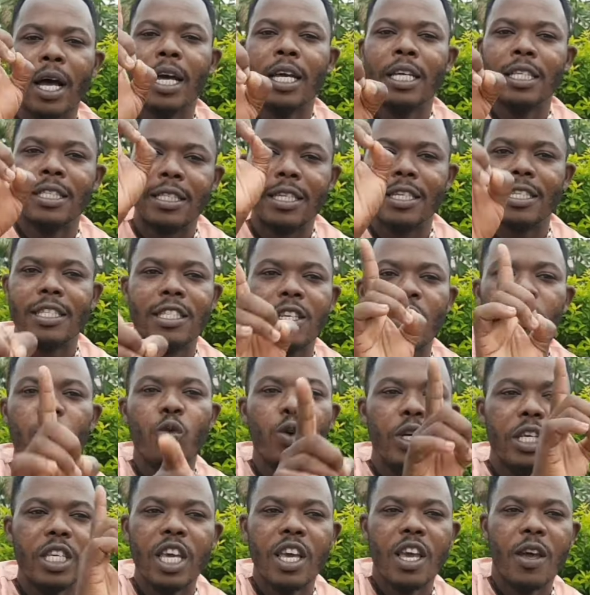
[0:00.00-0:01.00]
CC, who
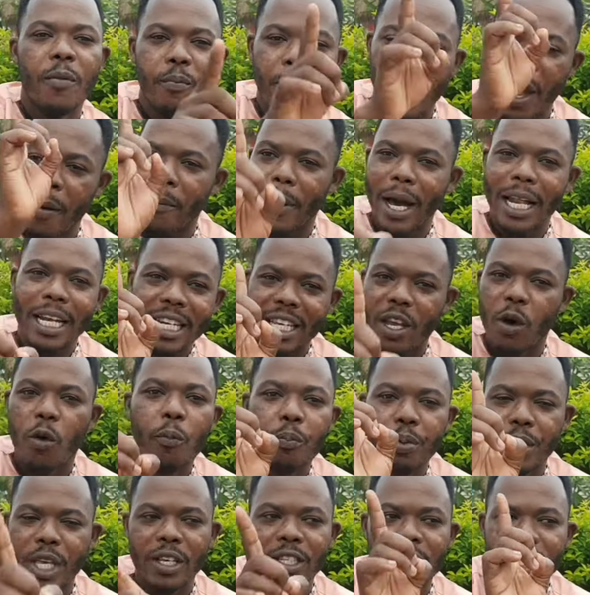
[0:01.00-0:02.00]
ye, Bema, the
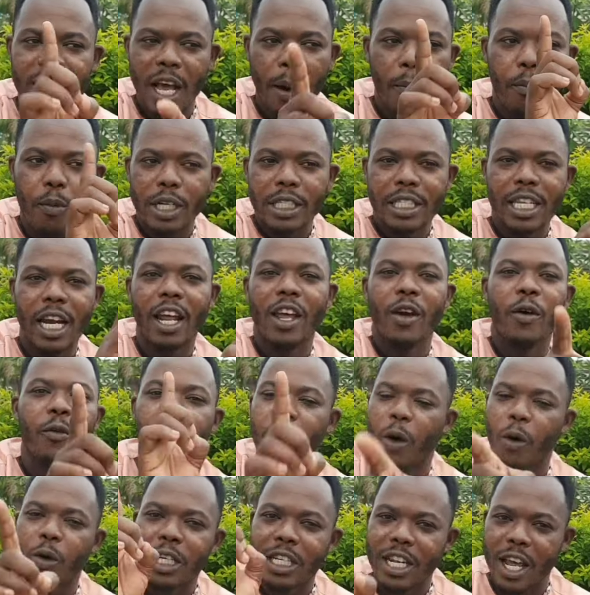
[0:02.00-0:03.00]
UPC, I want to
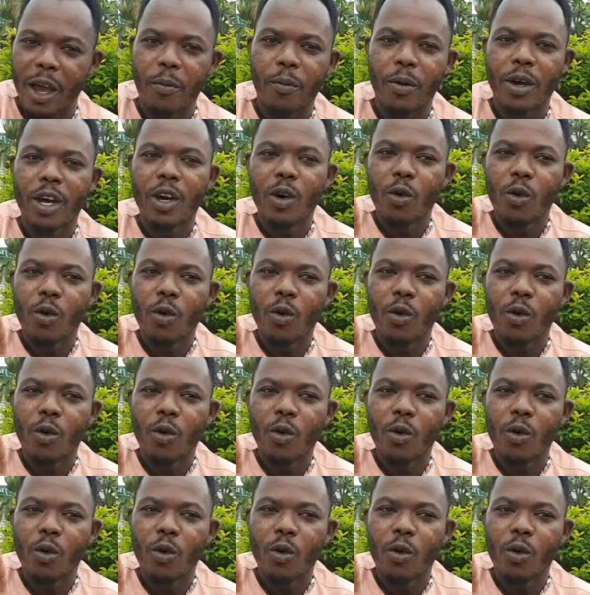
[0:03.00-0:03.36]
tell them,